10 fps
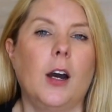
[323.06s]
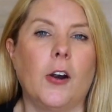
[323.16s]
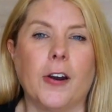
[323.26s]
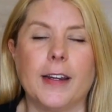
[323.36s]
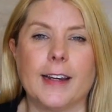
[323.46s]

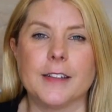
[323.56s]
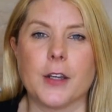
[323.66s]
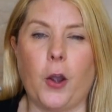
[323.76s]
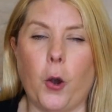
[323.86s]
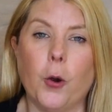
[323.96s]
All right, guys,
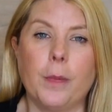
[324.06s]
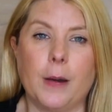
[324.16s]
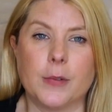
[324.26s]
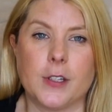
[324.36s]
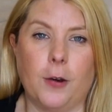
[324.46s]
I hope
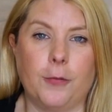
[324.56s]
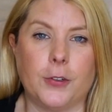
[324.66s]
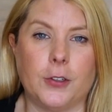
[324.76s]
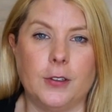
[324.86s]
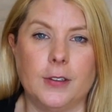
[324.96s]
that was
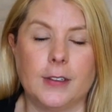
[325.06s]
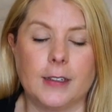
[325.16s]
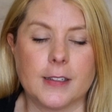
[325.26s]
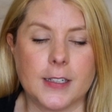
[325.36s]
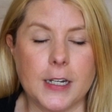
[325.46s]
helpful.
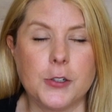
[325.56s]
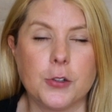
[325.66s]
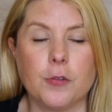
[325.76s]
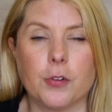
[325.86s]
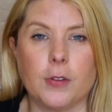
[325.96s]
Stay
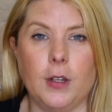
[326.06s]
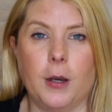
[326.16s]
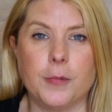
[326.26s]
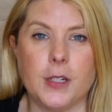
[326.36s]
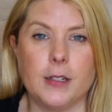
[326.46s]
tuned for the
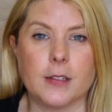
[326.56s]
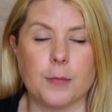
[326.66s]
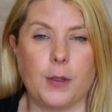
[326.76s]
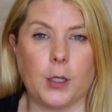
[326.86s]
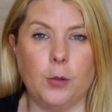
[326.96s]
updates
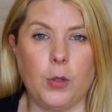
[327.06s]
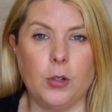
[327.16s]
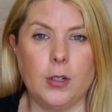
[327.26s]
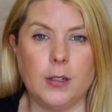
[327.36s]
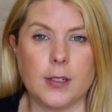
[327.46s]
in the
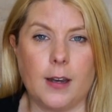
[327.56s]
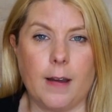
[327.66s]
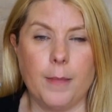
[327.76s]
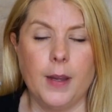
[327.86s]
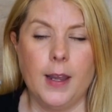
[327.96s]
community
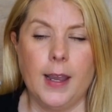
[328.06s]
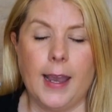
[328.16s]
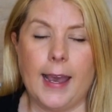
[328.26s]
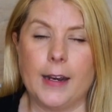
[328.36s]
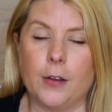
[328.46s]
tab,
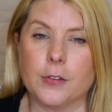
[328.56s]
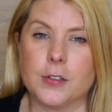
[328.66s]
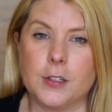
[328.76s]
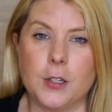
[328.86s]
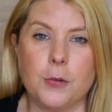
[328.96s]
and I'll
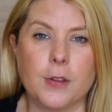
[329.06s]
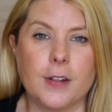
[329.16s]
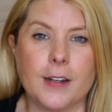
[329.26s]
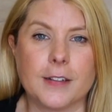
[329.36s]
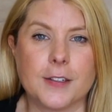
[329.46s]
see you in the
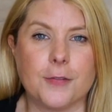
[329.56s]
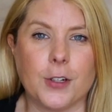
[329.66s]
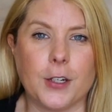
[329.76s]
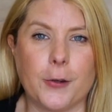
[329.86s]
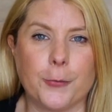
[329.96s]
next
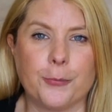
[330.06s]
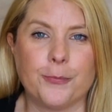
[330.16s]
video.